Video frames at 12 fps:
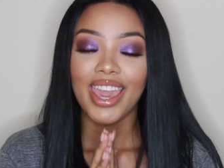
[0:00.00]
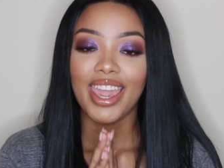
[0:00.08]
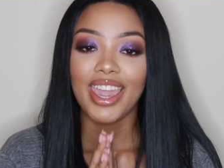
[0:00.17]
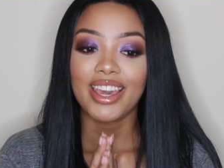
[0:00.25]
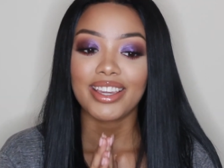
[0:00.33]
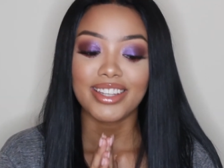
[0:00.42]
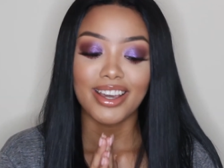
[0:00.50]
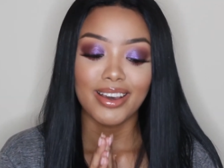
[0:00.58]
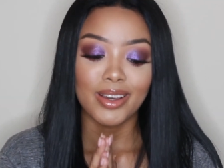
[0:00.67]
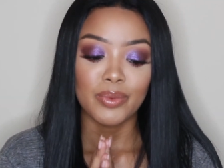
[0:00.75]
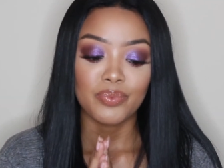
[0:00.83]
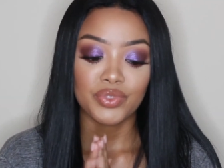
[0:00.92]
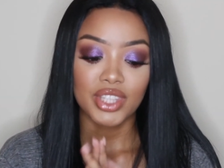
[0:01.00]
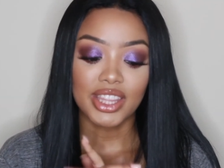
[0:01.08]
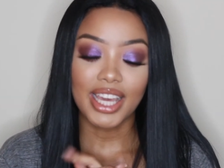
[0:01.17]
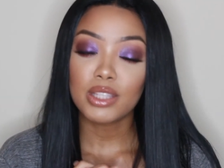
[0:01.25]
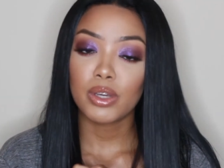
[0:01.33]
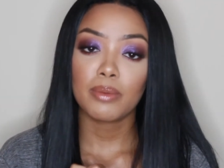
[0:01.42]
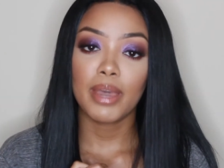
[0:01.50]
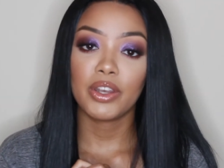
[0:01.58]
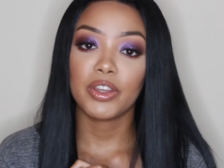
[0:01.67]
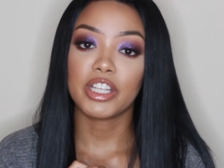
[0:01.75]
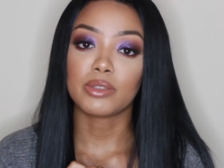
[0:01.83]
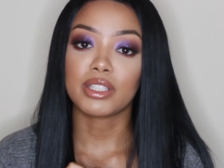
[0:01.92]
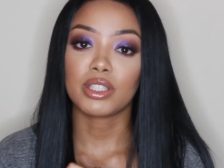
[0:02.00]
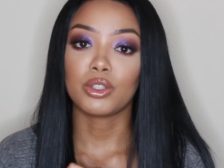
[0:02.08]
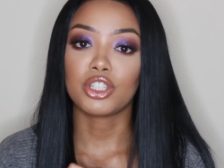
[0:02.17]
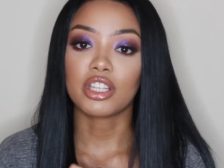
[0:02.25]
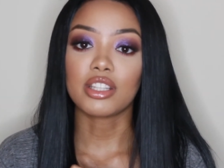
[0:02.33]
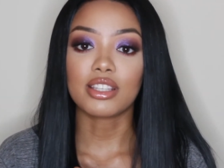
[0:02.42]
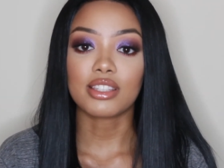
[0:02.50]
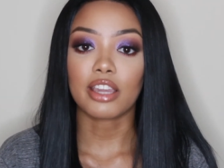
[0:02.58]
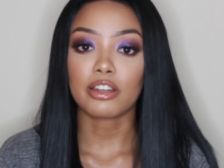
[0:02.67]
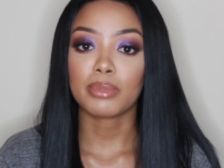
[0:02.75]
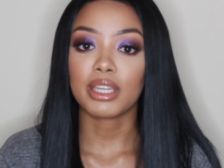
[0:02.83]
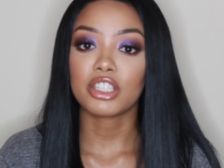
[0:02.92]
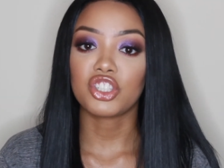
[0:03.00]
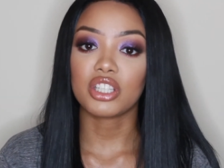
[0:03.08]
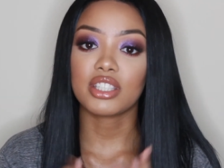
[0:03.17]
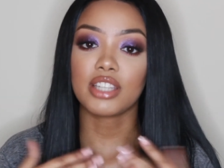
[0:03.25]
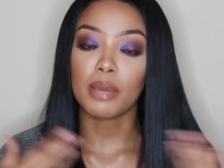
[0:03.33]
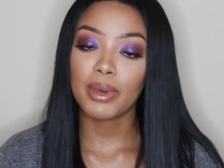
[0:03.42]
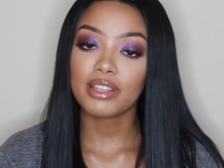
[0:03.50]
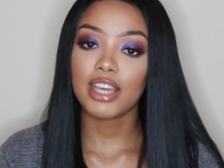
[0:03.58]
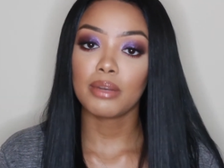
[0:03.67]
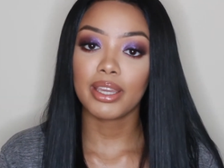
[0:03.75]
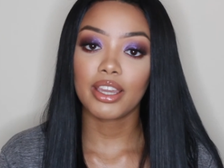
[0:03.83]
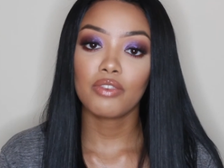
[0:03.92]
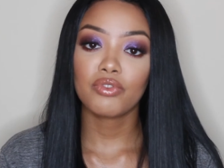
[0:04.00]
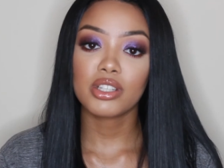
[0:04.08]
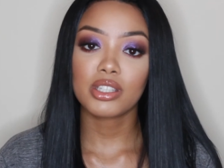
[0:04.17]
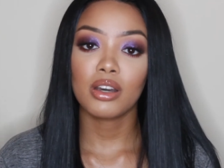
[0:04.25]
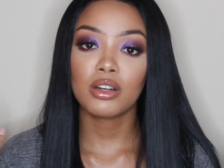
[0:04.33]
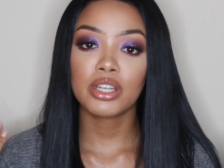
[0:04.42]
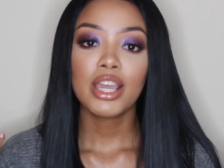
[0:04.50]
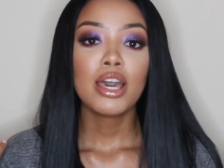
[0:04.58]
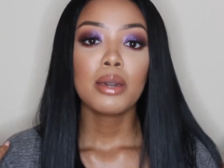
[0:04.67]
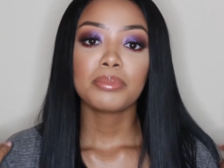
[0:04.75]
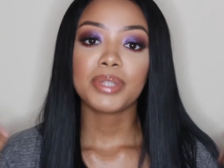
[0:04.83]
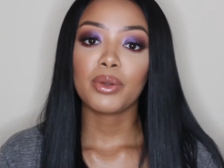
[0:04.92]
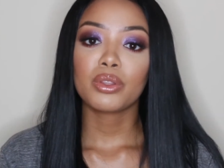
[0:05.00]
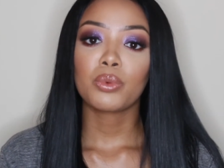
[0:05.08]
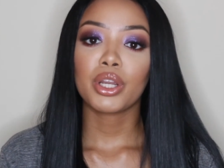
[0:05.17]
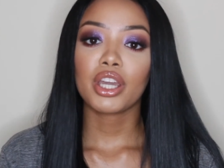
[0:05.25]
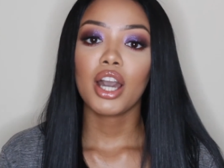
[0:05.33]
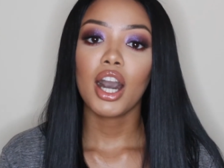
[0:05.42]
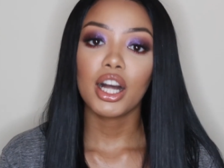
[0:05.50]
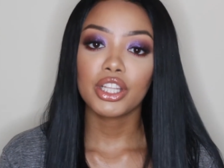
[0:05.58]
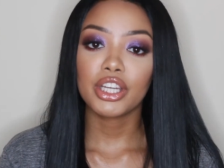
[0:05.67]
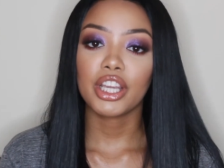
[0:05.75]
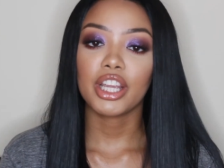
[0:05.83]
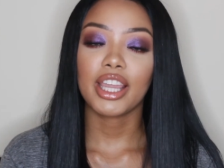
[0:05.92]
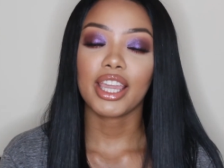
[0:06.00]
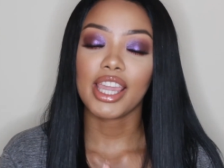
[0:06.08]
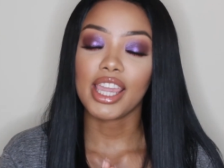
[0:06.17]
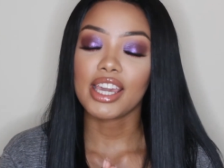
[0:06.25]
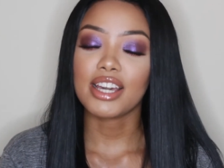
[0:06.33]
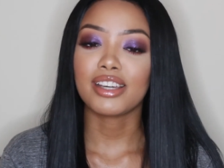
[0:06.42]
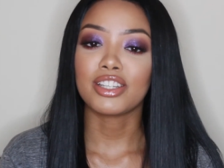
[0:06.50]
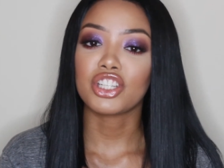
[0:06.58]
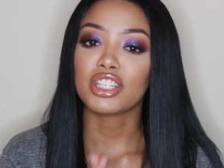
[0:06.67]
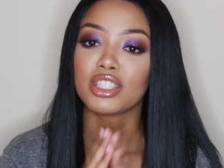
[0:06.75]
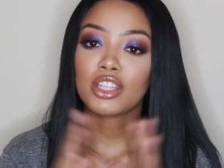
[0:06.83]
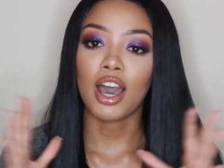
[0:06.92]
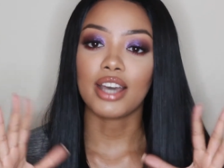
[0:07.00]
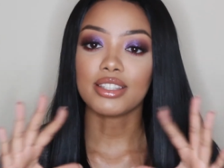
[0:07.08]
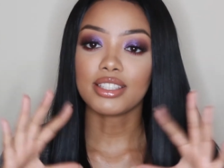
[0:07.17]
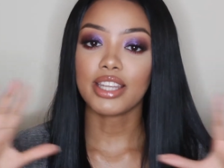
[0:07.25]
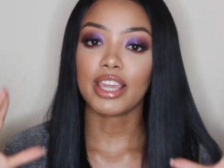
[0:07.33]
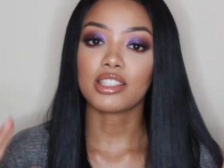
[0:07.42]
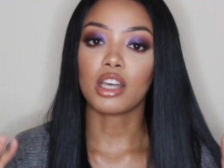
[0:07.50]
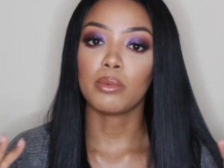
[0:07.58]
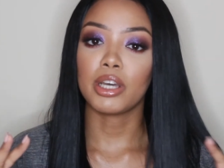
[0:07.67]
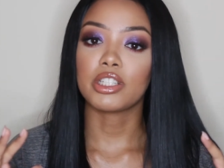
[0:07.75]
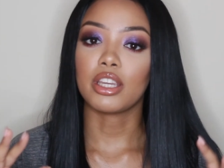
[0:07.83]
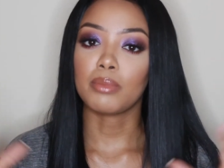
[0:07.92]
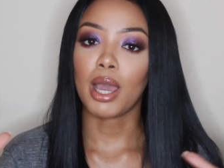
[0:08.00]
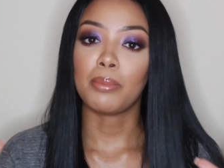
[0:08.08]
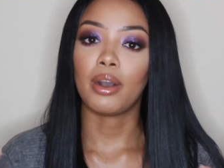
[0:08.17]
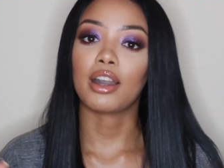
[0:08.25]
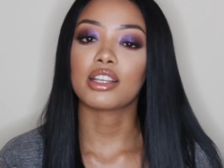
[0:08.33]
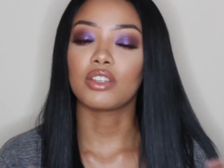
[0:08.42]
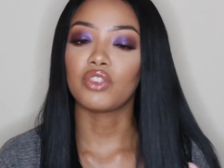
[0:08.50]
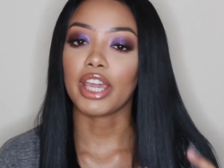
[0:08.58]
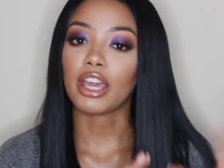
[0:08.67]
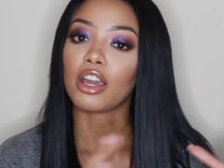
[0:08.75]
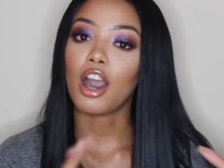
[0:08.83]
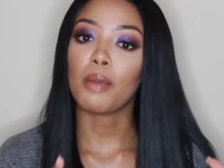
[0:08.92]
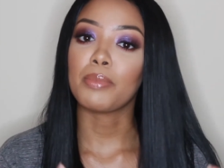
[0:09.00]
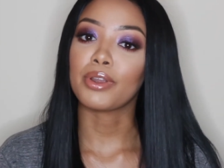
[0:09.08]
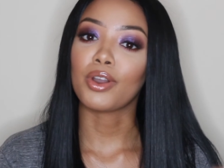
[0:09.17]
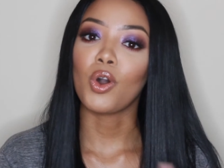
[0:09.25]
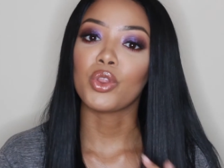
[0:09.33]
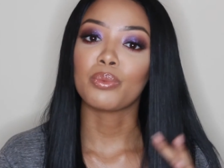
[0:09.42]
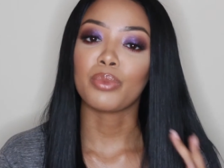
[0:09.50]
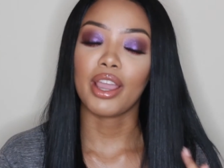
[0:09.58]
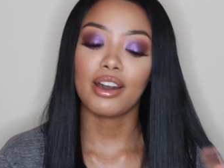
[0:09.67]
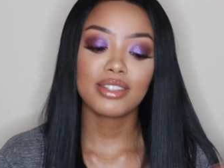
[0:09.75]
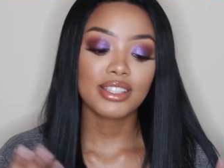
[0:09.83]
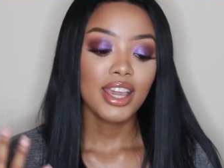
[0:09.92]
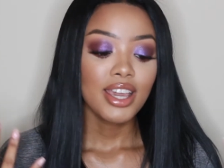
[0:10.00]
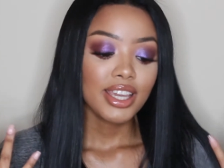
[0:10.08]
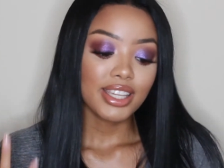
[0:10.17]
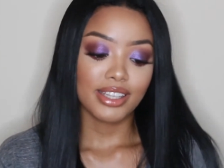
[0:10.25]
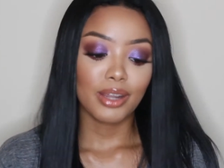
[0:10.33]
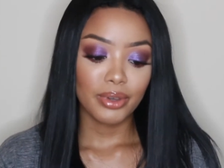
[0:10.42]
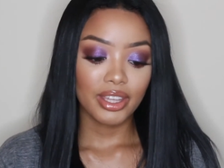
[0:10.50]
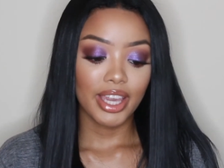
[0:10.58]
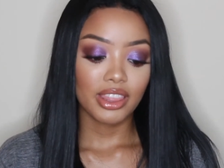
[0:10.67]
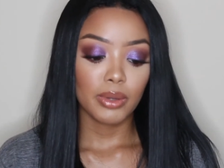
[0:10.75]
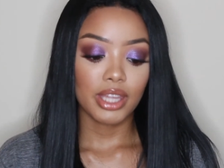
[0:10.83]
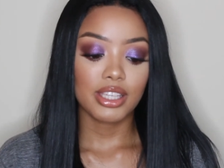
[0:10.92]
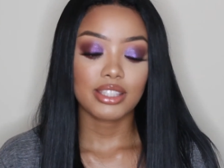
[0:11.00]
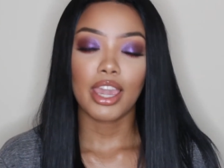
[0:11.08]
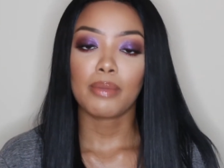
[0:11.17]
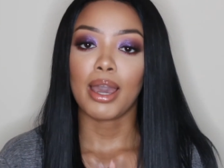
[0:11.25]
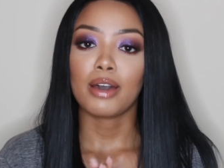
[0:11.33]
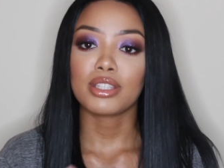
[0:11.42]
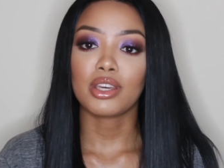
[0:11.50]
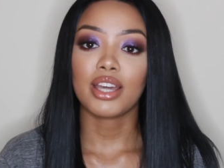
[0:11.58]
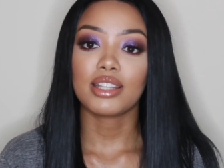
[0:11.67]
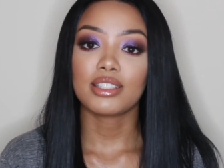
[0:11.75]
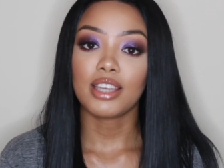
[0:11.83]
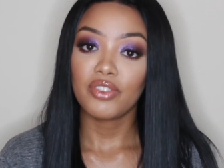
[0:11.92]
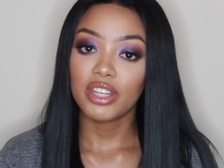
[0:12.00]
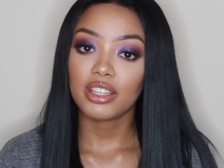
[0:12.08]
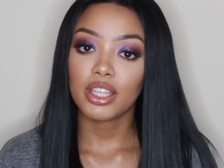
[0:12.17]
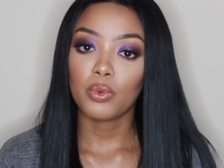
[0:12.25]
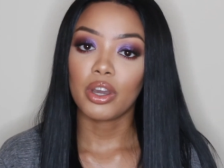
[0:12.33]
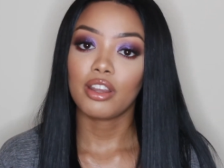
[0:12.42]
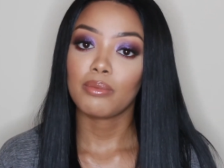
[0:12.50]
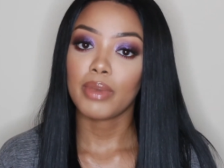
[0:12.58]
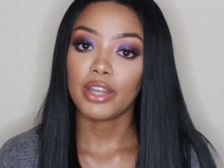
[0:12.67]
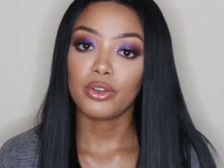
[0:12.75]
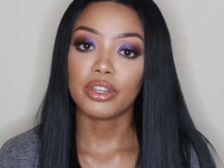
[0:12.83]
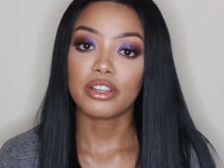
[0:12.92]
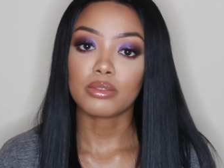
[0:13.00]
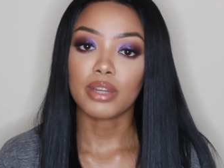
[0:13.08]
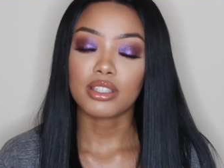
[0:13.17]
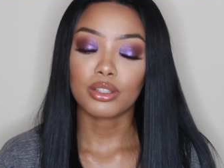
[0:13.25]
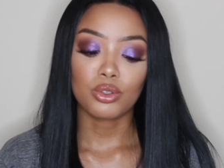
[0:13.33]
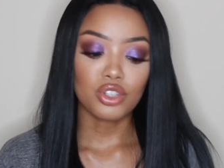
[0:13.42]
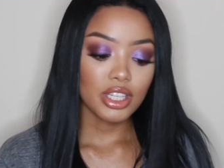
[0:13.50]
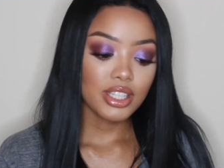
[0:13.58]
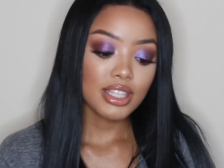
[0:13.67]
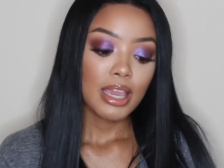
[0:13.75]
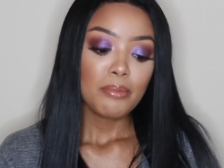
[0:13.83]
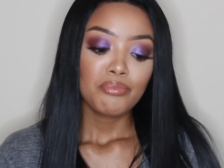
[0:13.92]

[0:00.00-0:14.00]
And um, that's one of my New Year's resolutions. It's going to be to just step outside my comfort zone, play with more color, and just not stay so much in my box of like copper, gold, and browns. Because I really like the way this came out. So that's definitely one of my New Year's resolutions.